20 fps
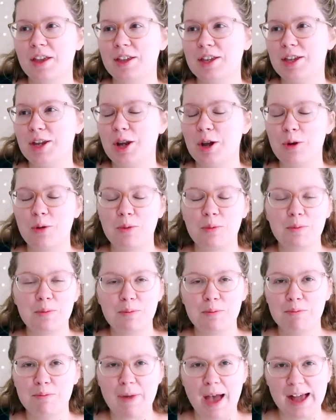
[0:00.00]
you know,
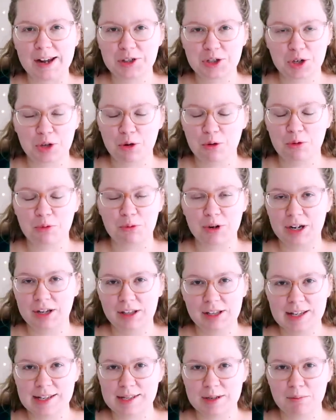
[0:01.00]
magical
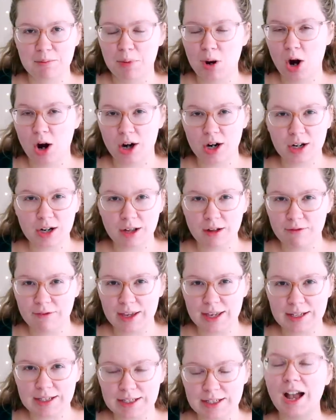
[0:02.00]
realism part of
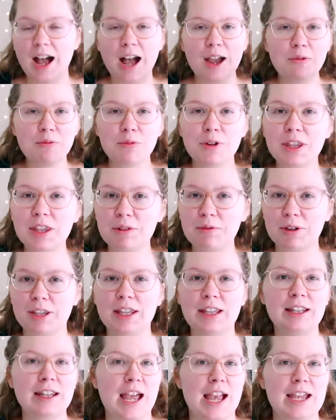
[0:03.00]
it. I really,
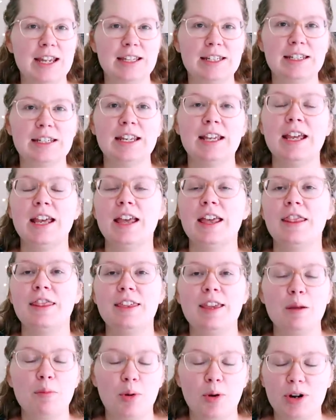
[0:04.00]
really liked
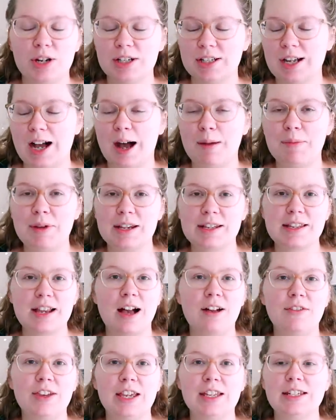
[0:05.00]
the important topics
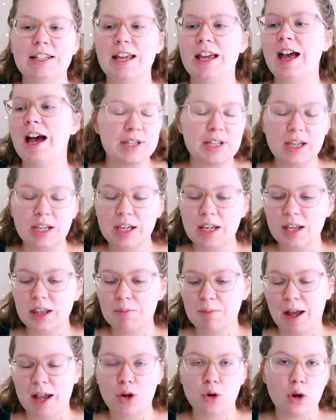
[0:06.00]
of it. Seeing the
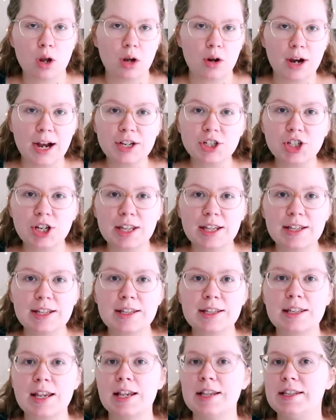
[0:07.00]

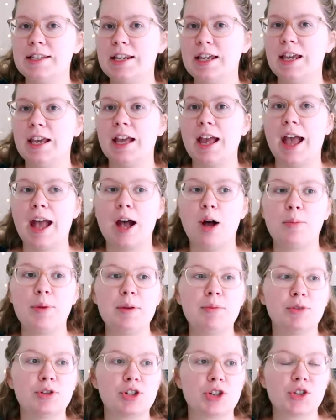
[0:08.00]
microaggressions, seeing how
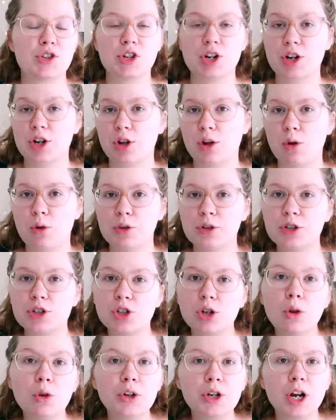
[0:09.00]
people just turn a cold
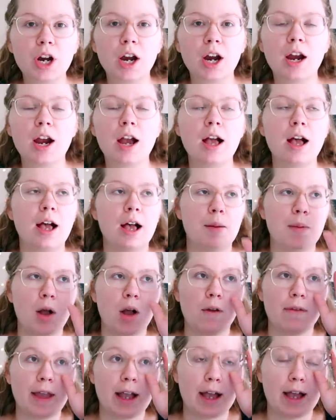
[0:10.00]
shoulder, um,
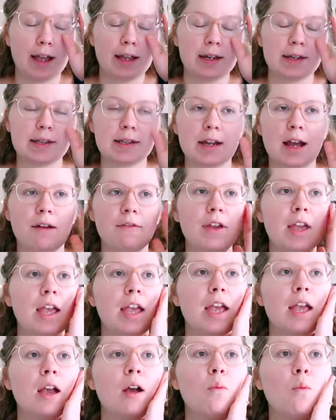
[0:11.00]
all that kind of stuff
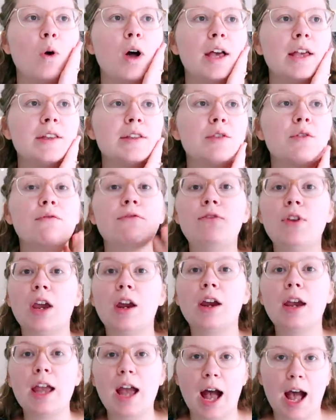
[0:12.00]
was
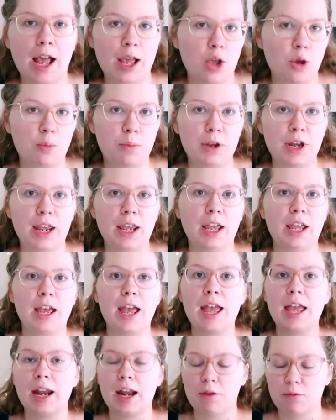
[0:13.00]
very eye-opening
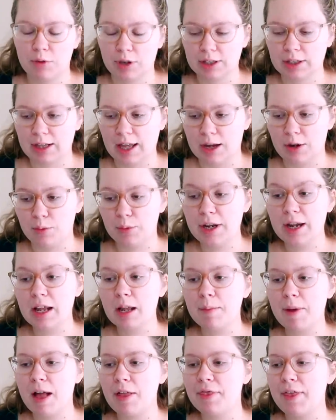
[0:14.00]
and I really like reading
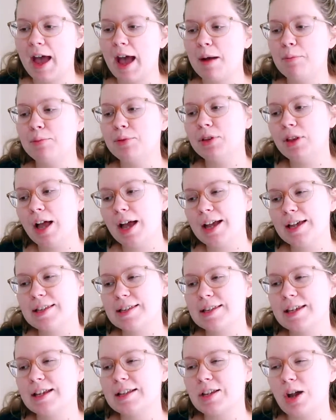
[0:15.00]
about that.
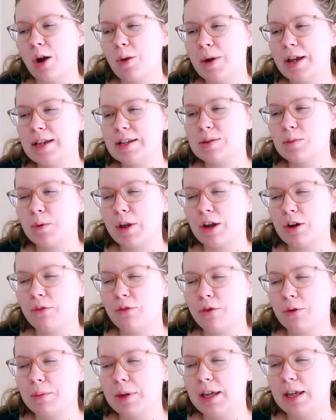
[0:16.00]
Plus, it's always weird
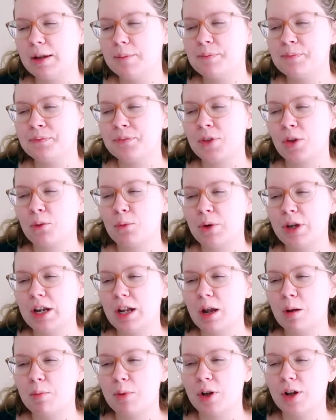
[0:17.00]
for me
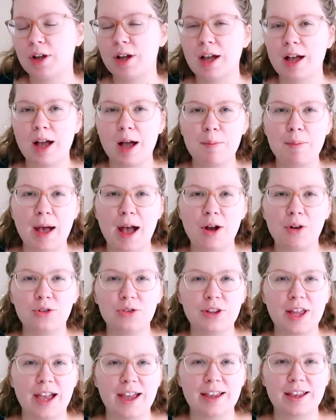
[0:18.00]
reading a book
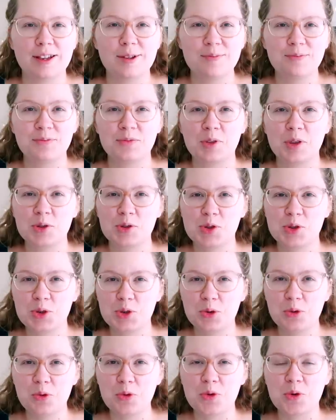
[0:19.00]
about like
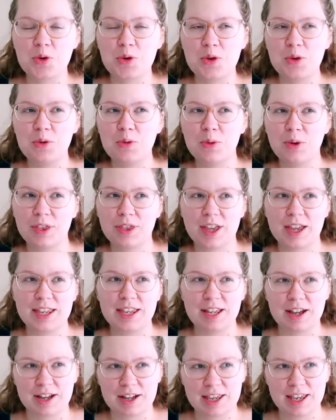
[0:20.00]
school with like
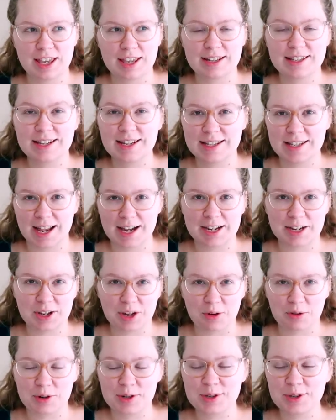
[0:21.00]
young kids because I didn't
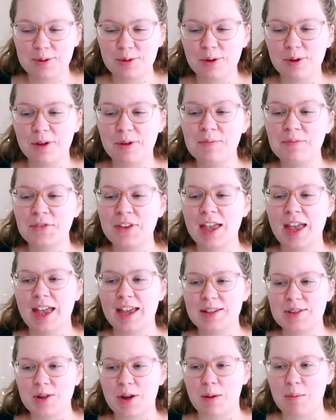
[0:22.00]
go to school.
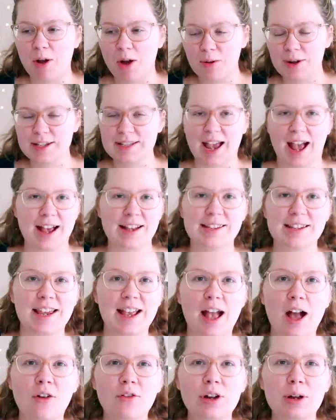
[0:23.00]
And so I'm always
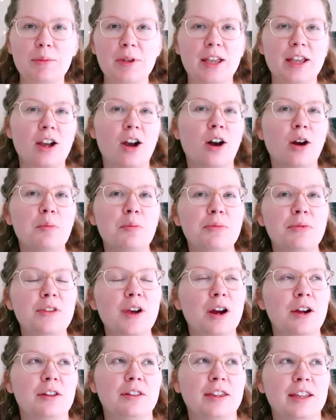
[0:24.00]
asking Alvin, I'm like, are,
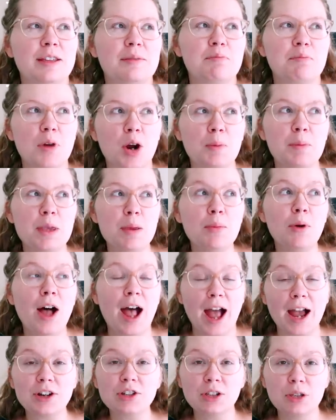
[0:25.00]
are, like, are people
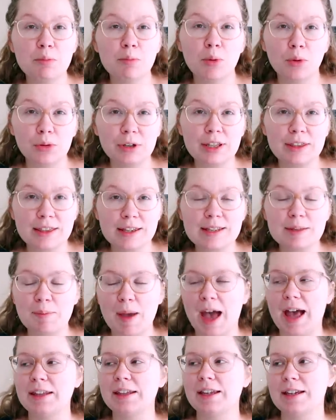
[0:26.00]
actually bullied this
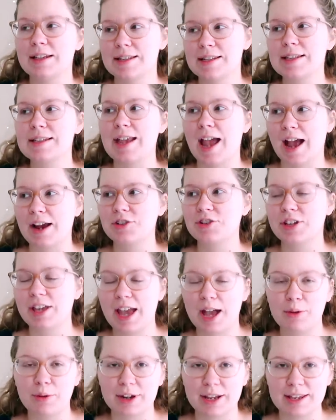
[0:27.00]
bad? Like, is this actually
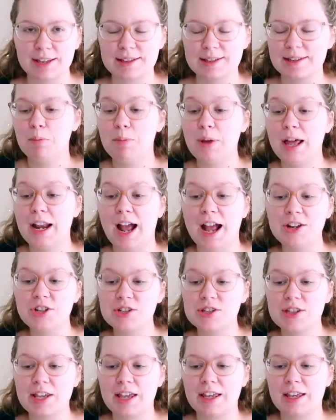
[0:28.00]
how it is? But I
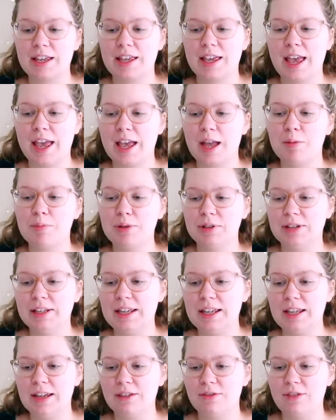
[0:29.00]
just like can't
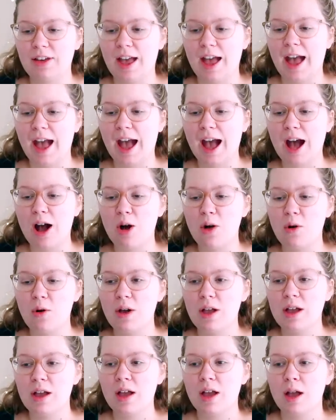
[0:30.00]
believe how
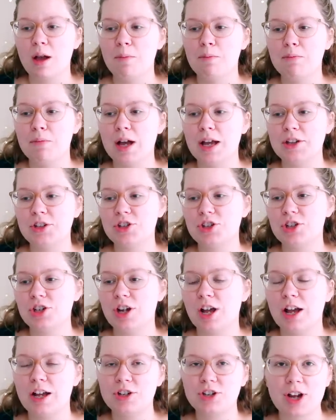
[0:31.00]
much
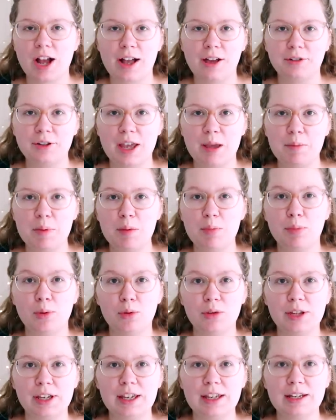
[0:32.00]
a child can be
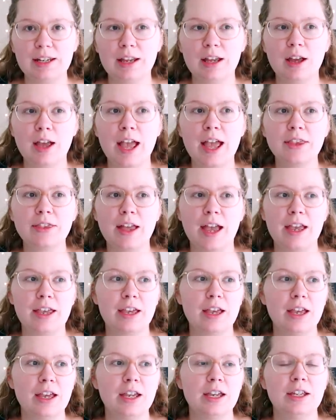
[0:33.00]
bullied and
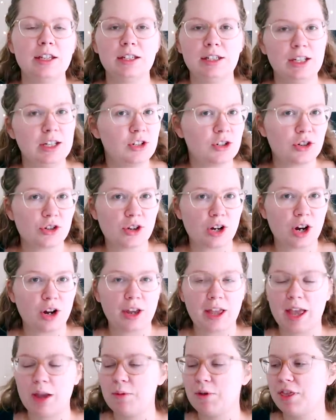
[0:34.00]
like teachers are
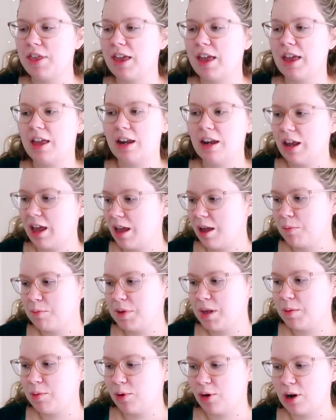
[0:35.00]
okay with it,
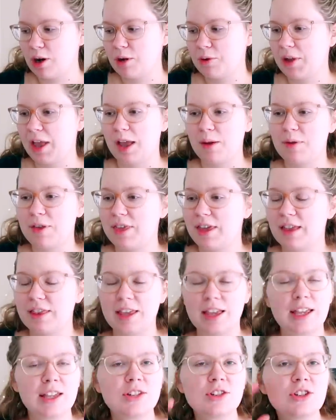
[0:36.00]
people are okay with it.
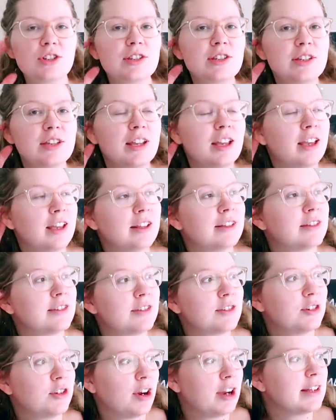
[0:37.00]
Like it just,
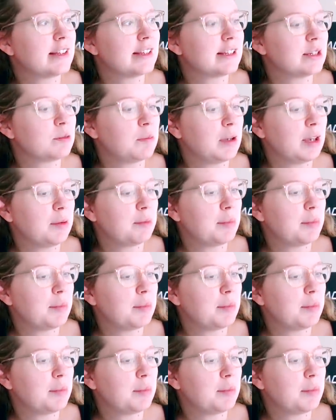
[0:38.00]
it's crazy to me.